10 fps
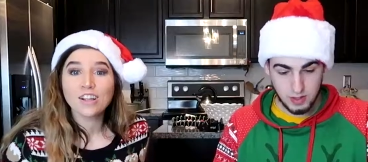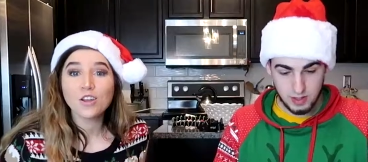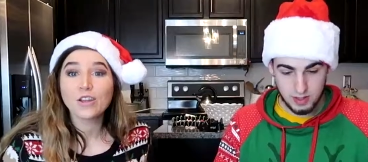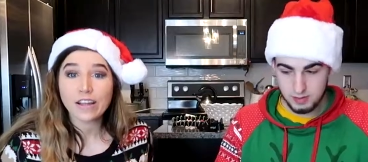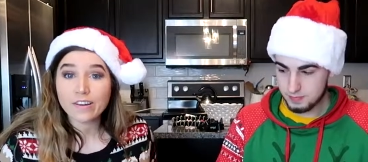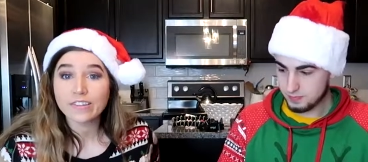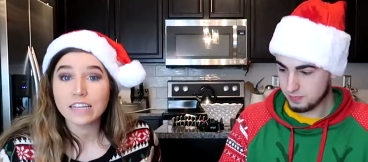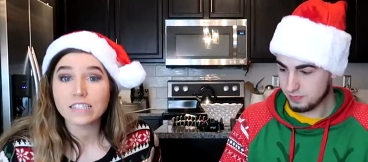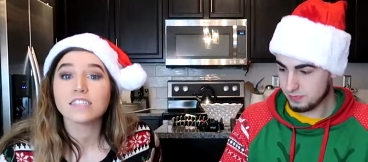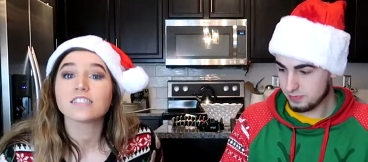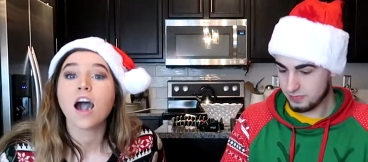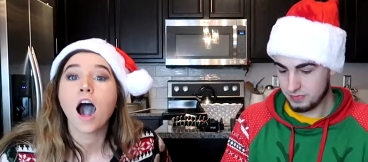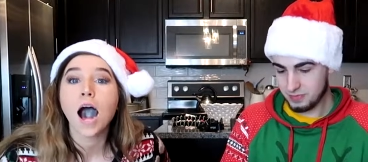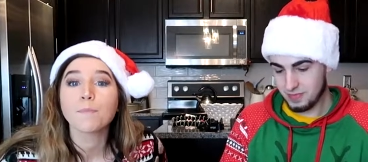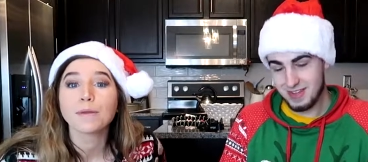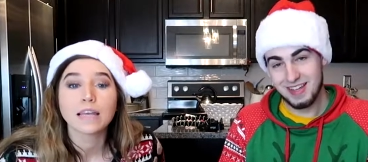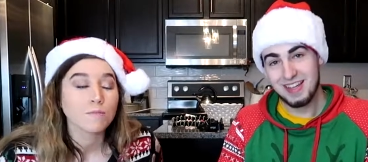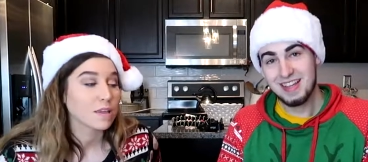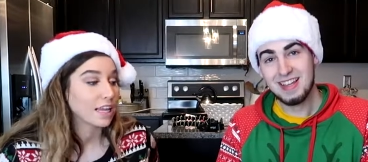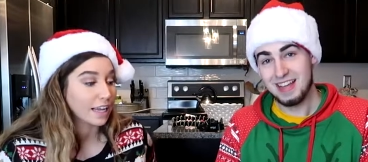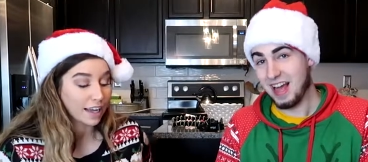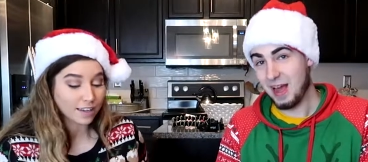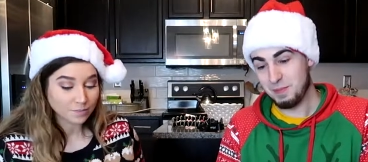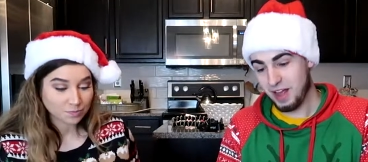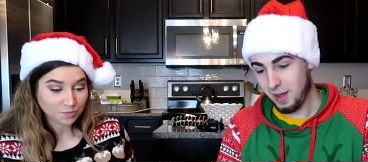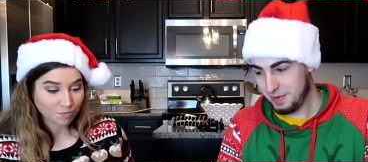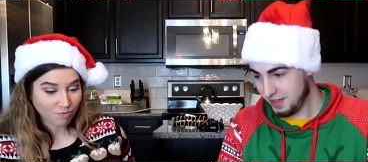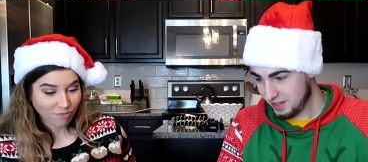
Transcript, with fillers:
Speaker 1: You hear this? He's copying me. I'm copying